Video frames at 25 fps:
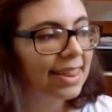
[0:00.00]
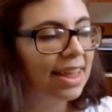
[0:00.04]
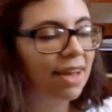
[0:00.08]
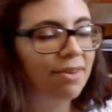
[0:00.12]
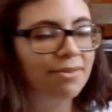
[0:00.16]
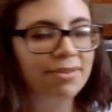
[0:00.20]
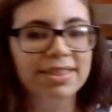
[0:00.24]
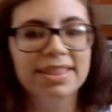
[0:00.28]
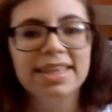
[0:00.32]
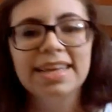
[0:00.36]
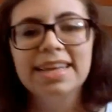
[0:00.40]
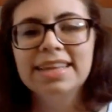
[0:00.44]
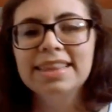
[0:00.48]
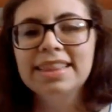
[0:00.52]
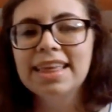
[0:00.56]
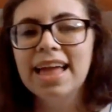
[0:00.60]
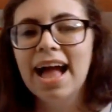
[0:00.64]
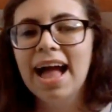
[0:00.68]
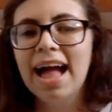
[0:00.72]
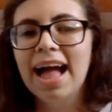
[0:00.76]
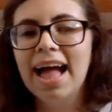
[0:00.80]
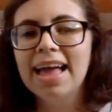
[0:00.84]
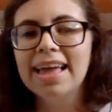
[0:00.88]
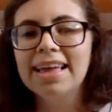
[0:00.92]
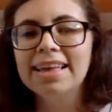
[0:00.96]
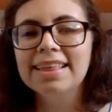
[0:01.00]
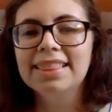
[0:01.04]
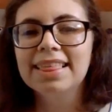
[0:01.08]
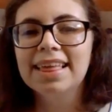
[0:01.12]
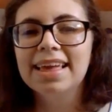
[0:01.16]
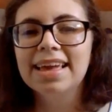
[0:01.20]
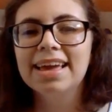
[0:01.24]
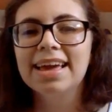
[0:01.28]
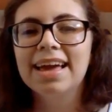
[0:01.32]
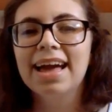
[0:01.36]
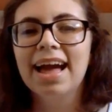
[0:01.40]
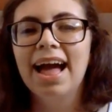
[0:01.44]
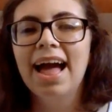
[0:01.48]
that was it. I
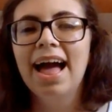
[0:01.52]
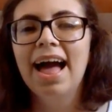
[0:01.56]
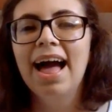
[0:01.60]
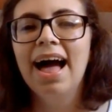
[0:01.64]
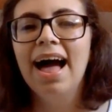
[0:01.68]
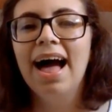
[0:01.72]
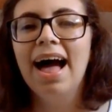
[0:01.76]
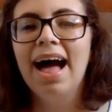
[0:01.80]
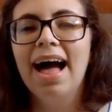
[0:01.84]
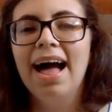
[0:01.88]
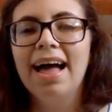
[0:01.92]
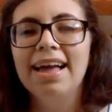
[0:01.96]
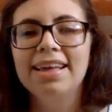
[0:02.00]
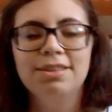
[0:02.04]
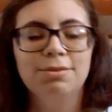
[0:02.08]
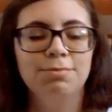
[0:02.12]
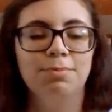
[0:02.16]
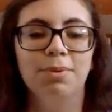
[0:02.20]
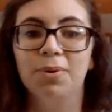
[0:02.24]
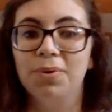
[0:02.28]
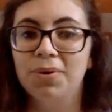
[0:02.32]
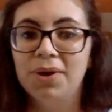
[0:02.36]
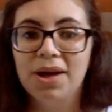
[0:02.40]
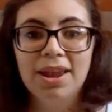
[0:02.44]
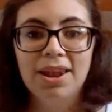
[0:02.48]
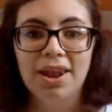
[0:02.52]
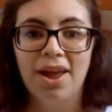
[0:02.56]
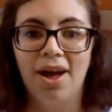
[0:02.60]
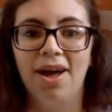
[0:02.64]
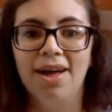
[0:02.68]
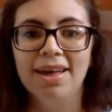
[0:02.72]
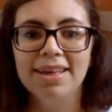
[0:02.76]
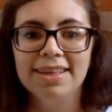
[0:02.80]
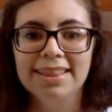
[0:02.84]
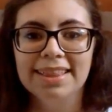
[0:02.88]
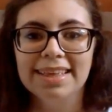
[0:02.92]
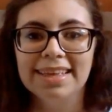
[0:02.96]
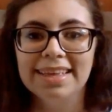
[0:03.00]
think I spoke a
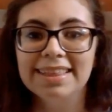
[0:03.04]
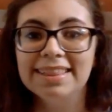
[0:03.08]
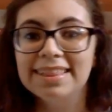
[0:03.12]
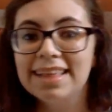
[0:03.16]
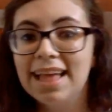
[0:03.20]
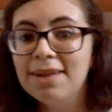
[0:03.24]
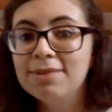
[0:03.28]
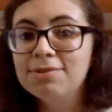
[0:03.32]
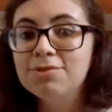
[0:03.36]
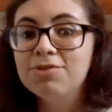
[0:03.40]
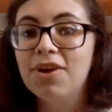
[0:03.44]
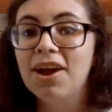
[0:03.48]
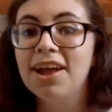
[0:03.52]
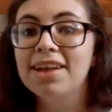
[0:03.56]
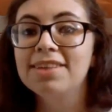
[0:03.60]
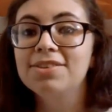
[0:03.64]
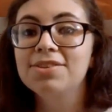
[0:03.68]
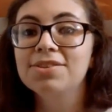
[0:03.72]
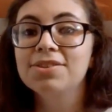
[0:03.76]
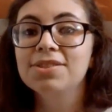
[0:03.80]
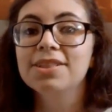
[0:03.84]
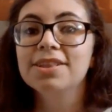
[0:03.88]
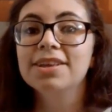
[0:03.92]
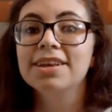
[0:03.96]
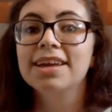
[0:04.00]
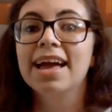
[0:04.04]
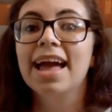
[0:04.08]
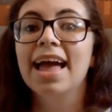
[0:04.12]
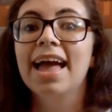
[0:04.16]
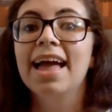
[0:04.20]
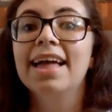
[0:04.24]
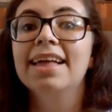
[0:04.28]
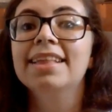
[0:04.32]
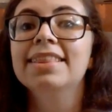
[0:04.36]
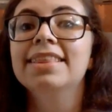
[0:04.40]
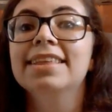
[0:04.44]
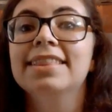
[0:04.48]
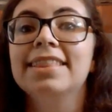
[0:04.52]
lot in this. I'm trying to look
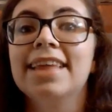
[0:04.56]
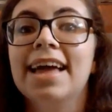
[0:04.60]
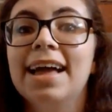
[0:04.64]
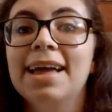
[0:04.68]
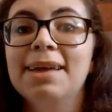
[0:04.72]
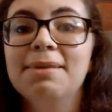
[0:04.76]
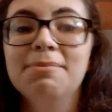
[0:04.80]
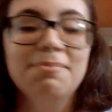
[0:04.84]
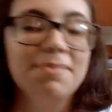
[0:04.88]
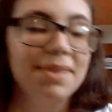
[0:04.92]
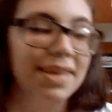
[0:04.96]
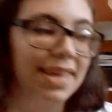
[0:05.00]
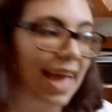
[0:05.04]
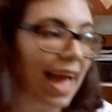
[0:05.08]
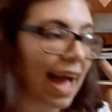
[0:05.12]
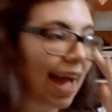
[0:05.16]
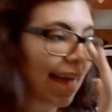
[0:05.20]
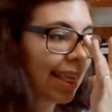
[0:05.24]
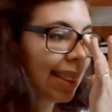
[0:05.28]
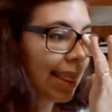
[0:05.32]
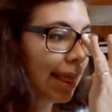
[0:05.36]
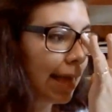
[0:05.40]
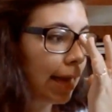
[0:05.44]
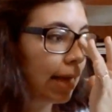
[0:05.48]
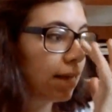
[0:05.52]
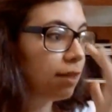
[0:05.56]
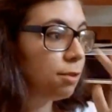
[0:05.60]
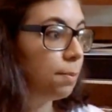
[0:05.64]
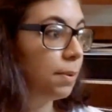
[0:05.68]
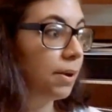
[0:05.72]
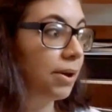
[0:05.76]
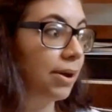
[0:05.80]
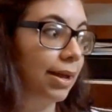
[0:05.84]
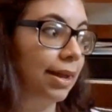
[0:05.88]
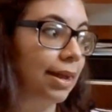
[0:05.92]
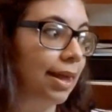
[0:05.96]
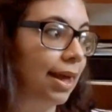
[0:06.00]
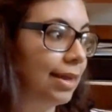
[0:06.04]
at the time, but yeah, I think I
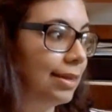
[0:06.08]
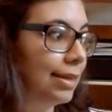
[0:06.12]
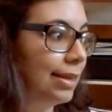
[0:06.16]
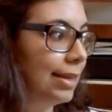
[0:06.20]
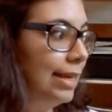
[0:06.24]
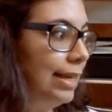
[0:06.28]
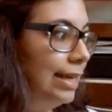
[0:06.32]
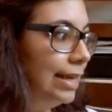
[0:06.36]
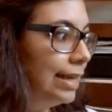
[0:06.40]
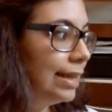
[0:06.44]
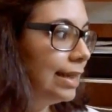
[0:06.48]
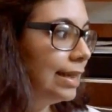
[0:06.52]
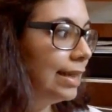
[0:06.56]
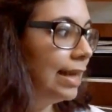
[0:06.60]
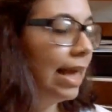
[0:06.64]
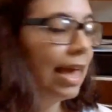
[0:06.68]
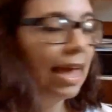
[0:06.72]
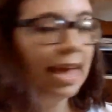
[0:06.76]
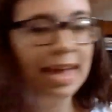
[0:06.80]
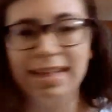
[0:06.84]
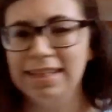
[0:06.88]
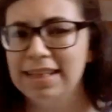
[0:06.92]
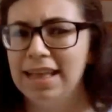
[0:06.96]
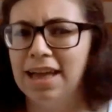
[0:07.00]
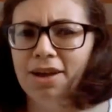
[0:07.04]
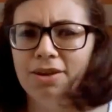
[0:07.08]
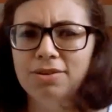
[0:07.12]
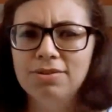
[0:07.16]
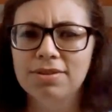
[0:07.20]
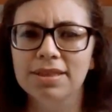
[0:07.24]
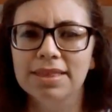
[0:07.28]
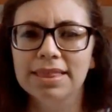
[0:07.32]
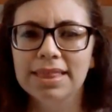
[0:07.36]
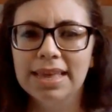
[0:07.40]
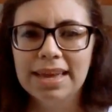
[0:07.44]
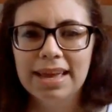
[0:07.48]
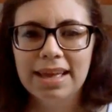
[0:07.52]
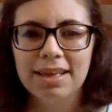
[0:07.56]
spoke a lot in this, and I also
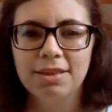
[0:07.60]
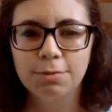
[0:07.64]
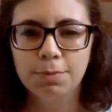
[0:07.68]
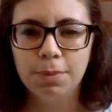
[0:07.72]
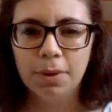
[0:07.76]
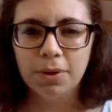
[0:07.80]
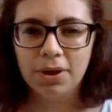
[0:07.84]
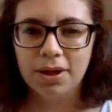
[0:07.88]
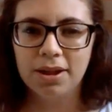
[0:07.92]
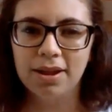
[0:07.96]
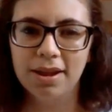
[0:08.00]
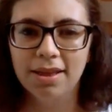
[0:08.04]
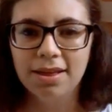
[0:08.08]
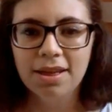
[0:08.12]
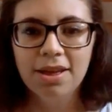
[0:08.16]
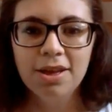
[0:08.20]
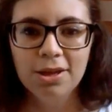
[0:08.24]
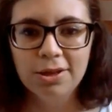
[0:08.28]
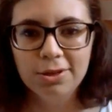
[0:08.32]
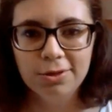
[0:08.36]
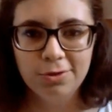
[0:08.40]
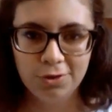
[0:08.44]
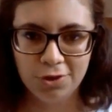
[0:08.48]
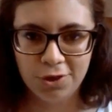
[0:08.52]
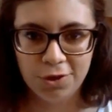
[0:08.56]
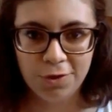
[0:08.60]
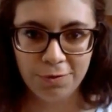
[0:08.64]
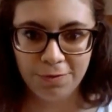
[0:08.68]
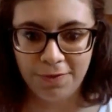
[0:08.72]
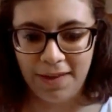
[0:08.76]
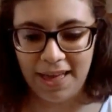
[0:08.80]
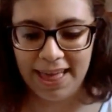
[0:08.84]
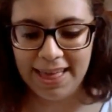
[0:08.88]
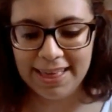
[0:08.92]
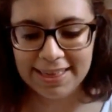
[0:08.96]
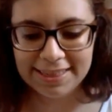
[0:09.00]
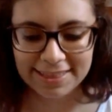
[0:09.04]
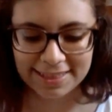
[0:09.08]
think I spoke a lot too
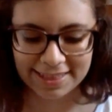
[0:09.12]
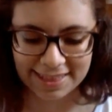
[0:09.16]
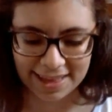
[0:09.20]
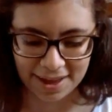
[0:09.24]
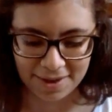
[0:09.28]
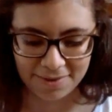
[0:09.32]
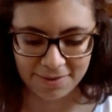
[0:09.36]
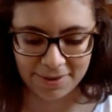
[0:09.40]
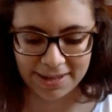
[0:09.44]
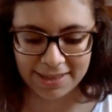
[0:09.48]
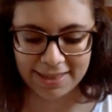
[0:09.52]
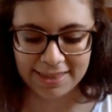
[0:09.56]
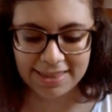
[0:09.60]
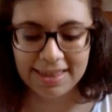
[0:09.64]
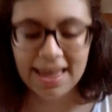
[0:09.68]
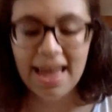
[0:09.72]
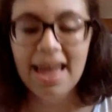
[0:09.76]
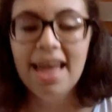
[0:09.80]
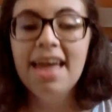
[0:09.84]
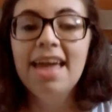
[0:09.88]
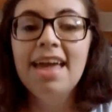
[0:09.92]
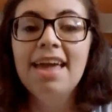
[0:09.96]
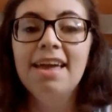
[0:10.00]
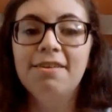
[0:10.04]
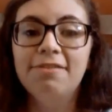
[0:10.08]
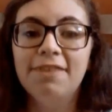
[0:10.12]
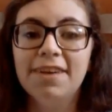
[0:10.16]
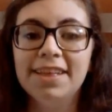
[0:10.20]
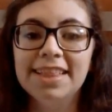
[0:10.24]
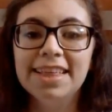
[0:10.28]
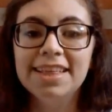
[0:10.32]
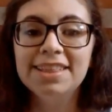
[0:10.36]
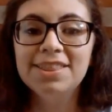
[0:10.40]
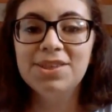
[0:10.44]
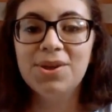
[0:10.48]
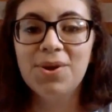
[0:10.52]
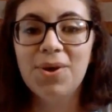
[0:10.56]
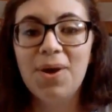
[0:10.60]
fast, which if I
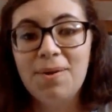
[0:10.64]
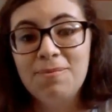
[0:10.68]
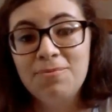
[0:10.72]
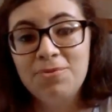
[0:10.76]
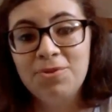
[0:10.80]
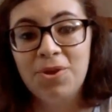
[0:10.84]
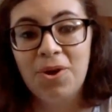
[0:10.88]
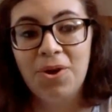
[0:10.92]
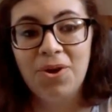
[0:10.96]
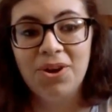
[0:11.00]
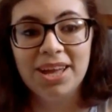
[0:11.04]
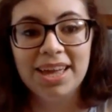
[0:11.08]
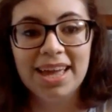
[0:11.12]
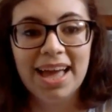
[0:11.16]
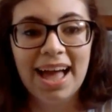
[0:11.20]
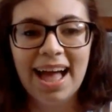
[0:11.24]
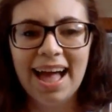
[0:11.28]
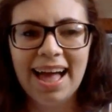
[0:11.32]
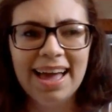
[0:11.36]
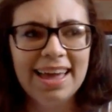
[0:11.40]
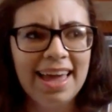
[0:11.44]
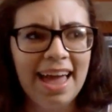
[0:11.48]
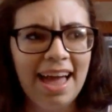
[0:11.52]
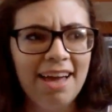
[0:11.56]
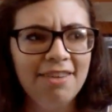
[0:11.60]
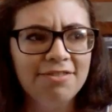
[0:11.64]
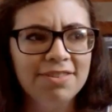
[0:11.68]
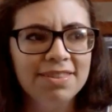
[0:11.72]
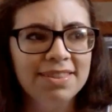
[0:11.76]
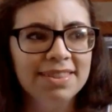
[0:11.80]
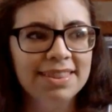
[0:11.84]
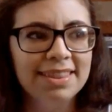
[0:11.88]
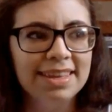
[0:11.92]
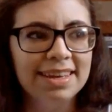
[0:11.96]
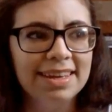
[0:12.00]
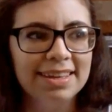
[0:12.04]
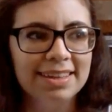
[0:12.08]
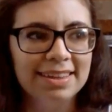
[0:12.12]
did so, I'm sorry. I
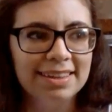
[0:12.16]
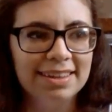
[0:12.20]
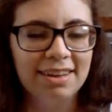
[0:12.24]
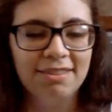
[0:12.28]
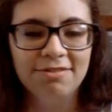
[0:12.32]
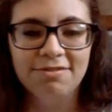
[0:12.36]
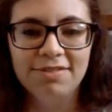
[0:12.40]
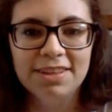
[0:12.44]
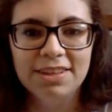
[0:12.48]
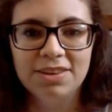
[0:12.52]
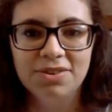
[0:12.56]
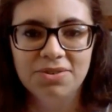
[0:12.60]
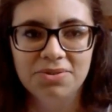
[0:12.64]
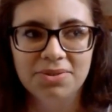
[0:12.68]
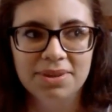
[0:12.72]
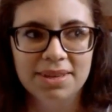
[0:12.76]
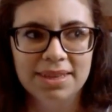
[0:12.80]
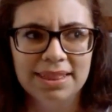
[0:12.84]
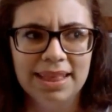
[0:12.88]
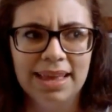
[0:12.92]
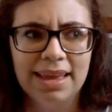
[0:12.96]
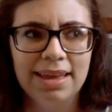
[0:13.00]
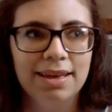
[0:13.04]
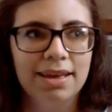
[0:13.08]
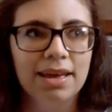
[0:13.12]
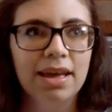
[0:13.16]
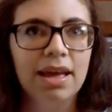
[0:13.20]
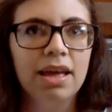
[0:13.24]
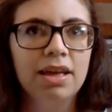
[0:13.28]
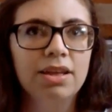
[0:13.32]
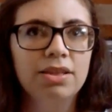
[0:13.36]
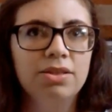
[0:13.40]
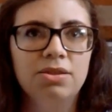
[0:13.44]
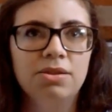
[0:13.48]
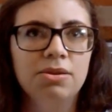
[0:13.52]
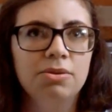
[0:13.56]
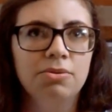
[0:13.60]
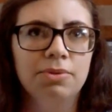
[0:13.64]
haven't done a video in like
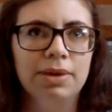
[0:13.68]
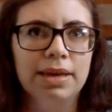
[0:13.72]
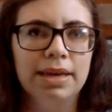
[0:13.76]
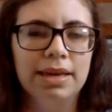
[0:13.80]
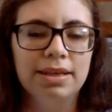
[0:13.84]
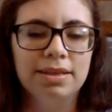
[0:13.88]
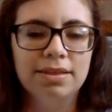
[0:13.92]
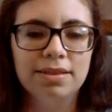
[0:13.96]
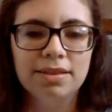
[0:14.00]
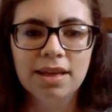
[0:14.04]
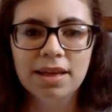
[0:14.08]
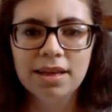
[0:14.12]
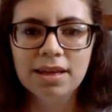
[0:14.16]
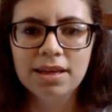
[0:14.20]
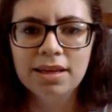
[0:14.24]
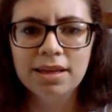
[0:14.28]
2 weeks.